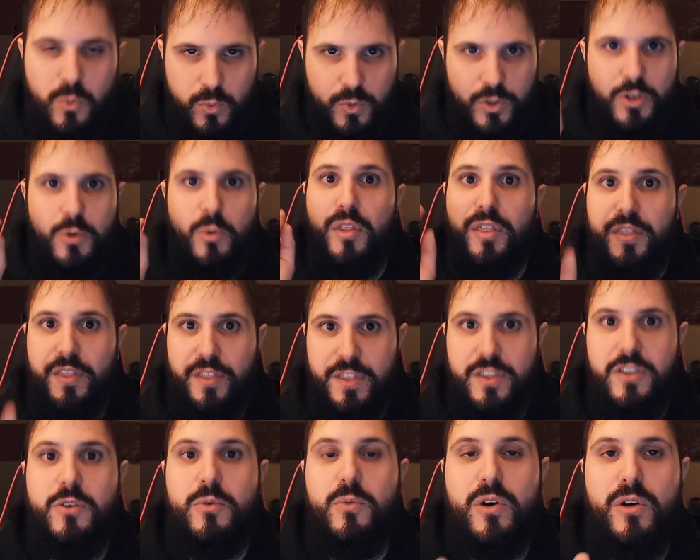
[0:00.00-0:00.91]

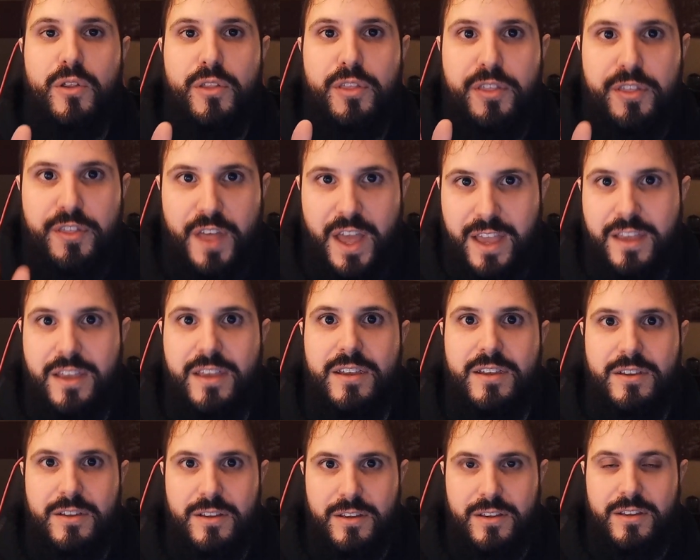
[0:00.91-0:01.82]
will
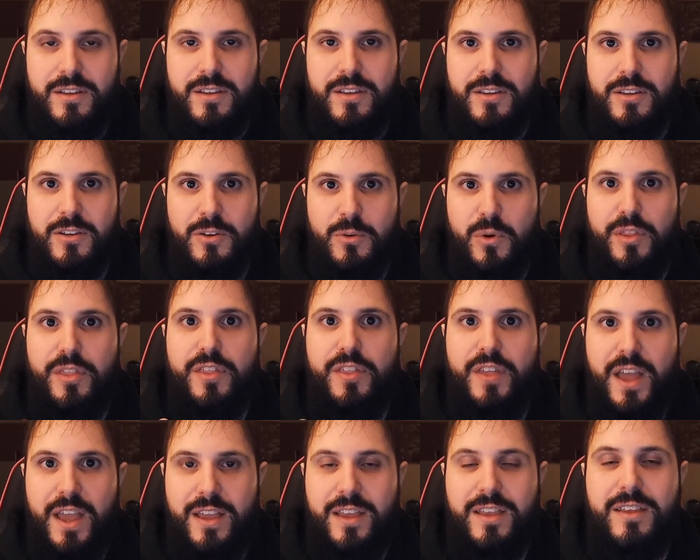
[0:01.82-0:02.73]
thank
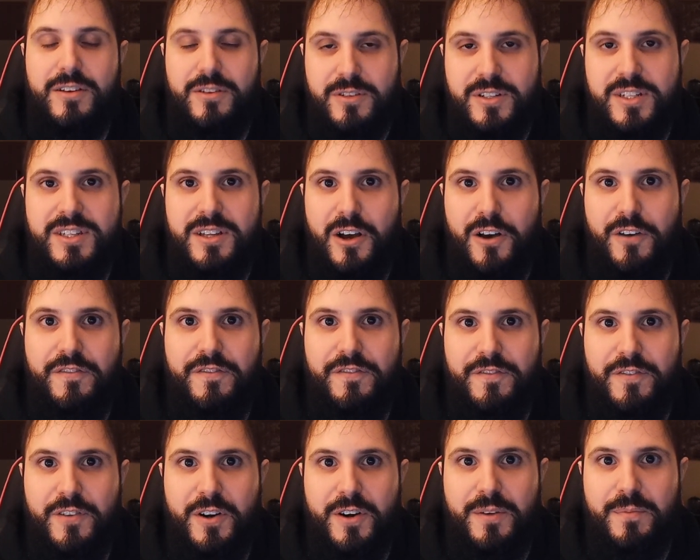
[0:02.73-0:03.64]

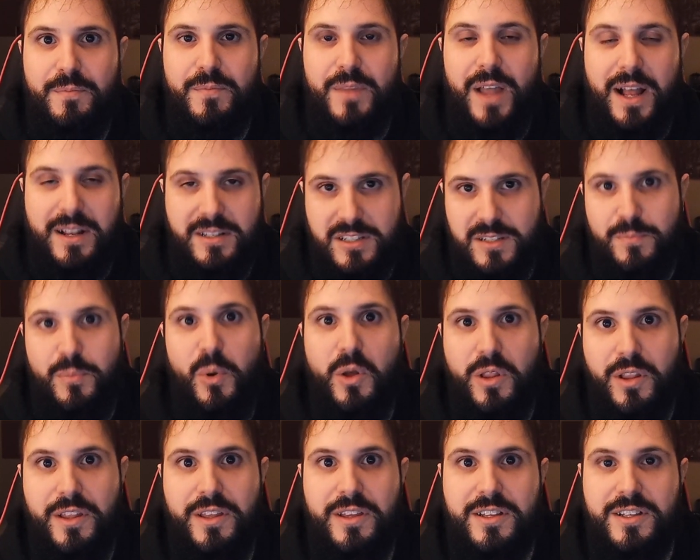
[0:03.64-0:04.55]
yourself for not
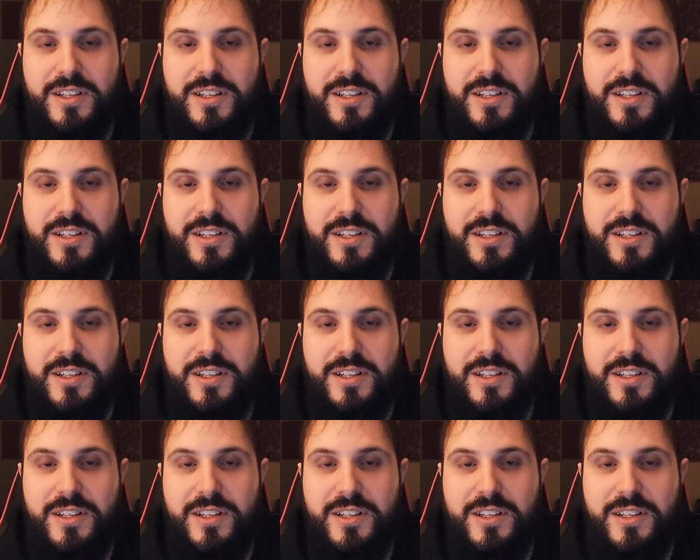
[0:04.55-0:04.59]
spoiling,